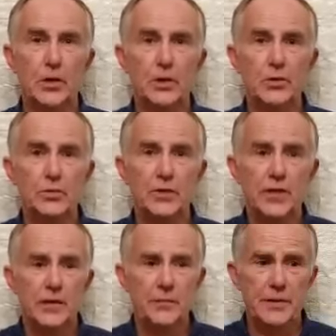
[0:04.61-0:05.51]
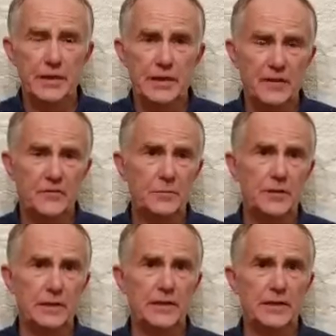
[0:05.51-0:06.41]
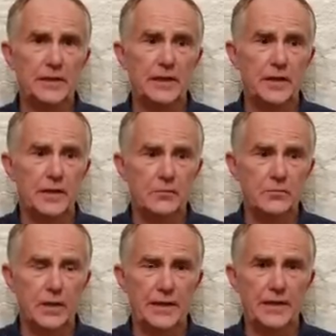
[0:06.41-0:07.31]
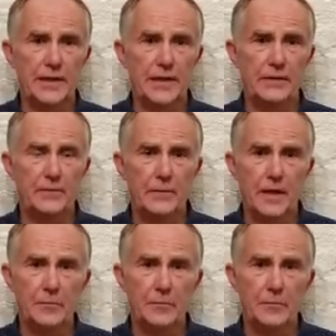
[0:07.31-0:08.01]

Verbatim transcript: Who'd be a government leader right now?